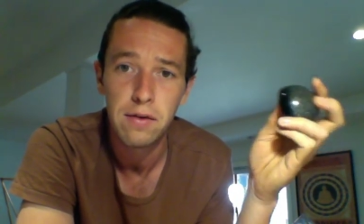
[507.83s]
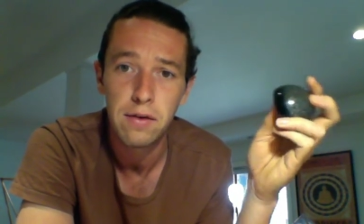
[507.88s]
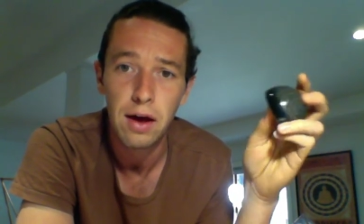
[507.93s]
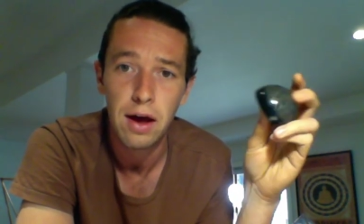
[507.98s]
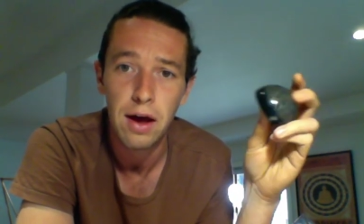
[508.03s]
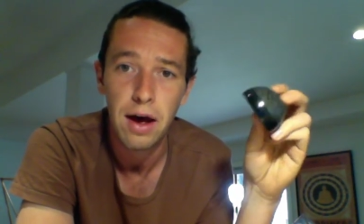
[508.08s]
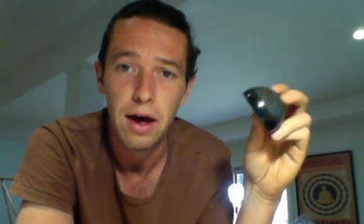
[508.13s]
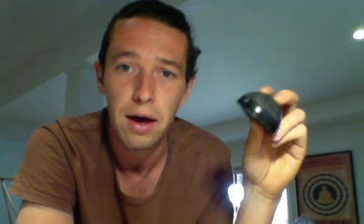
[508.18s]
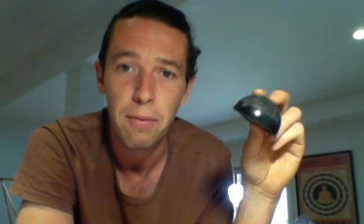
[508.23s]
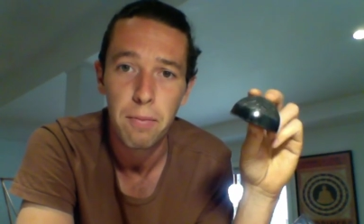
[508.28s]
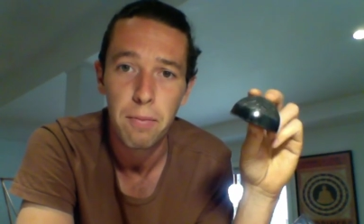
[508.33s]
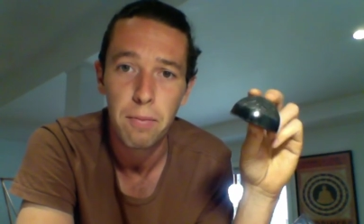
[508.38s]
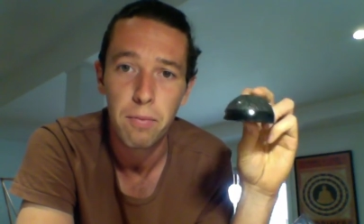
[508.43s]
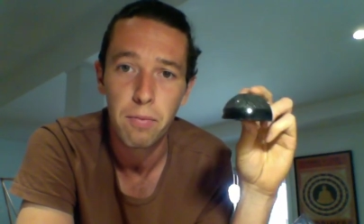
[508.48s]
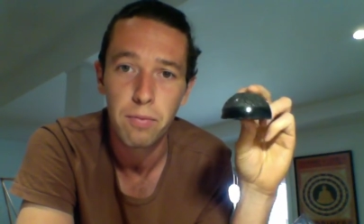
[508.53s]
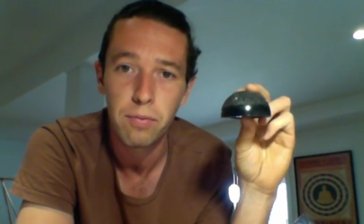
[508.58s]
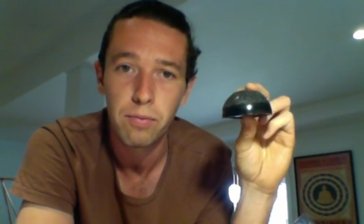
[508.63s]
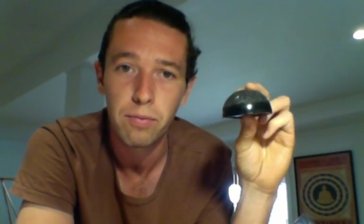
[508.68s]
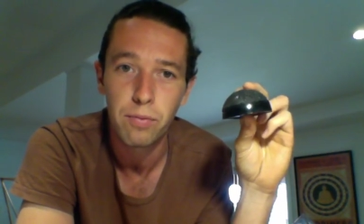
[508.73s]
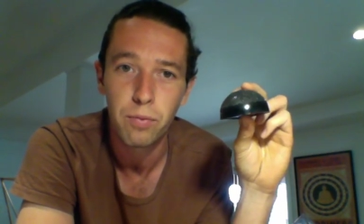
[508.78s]
"Why
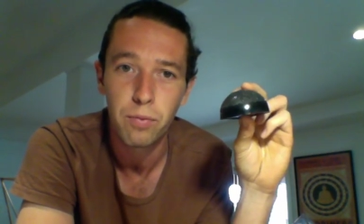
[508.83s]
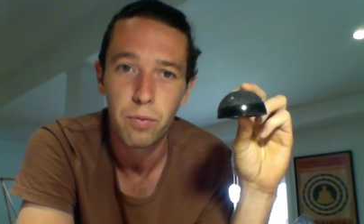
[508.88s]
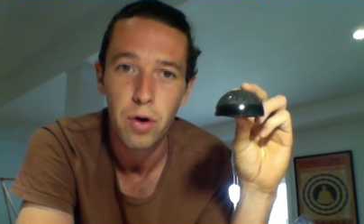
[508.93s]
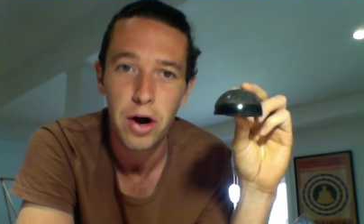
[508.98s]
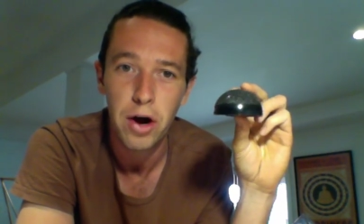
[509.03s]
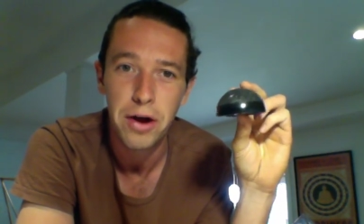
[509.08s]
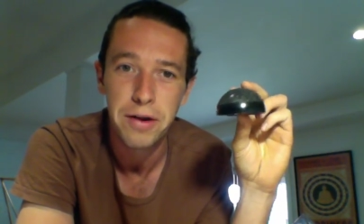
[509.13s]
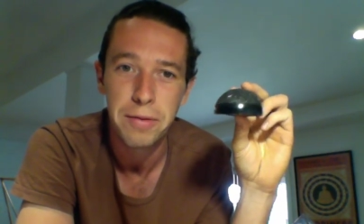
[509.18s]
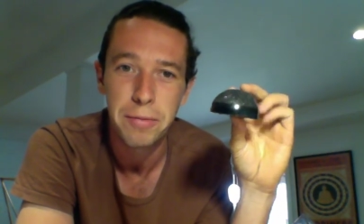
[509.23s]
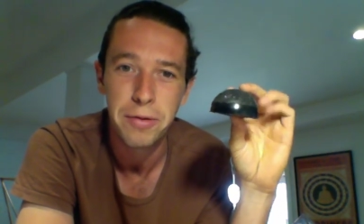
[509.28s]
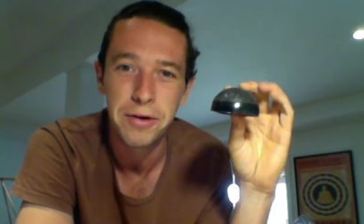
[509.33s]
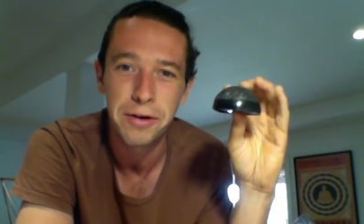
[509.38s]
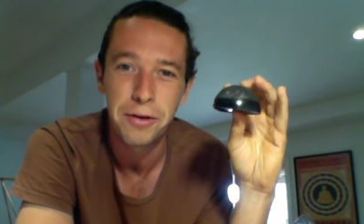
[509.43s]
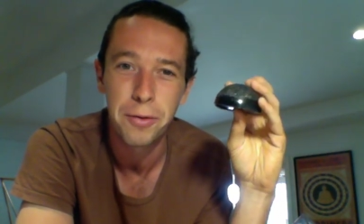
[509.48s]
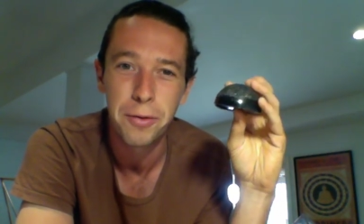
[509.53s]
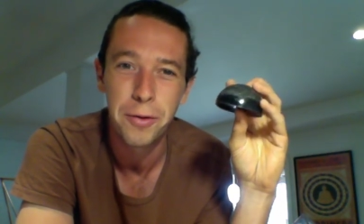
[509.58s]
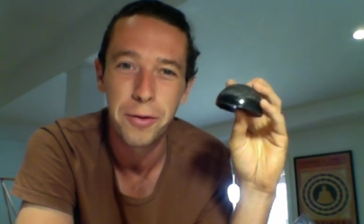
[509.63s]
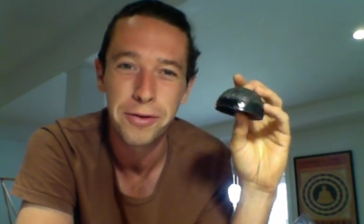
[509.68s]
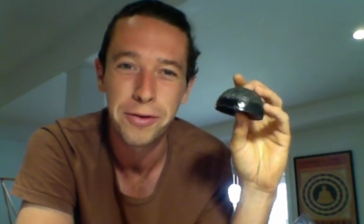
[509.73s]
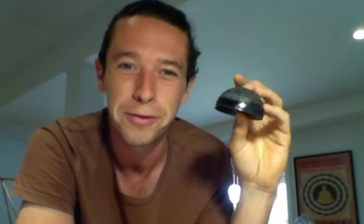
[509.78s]
aren't you putting
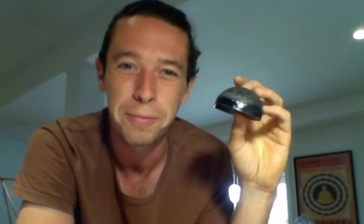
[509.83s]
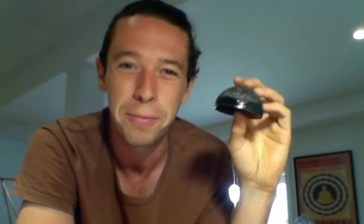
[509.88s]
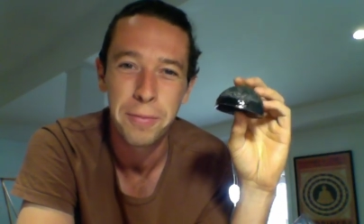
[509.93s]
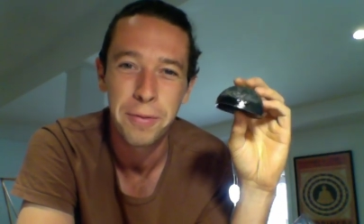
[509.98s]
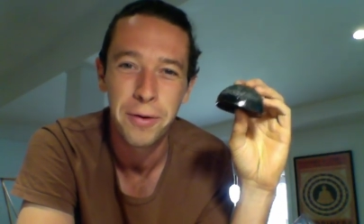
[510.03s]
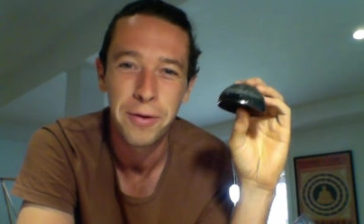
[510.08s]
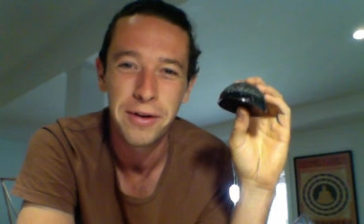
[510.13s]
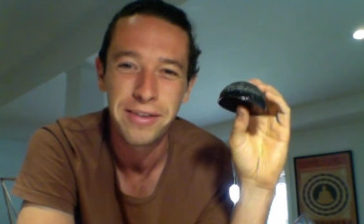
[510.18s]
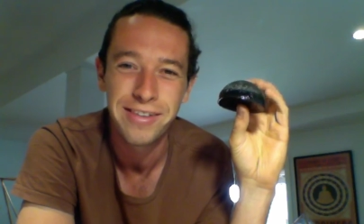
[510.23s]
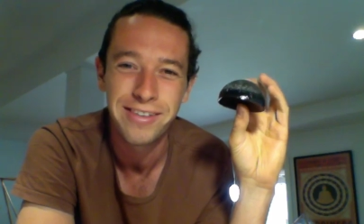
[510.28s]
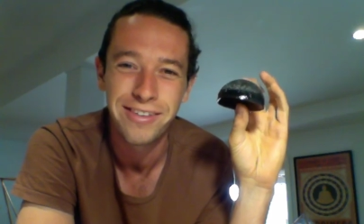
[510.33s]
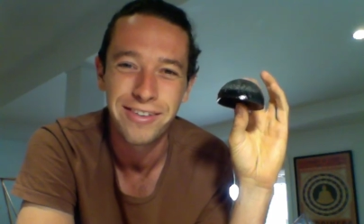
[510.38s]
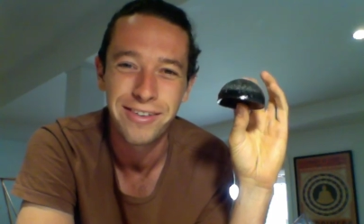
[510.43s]
quartz points?"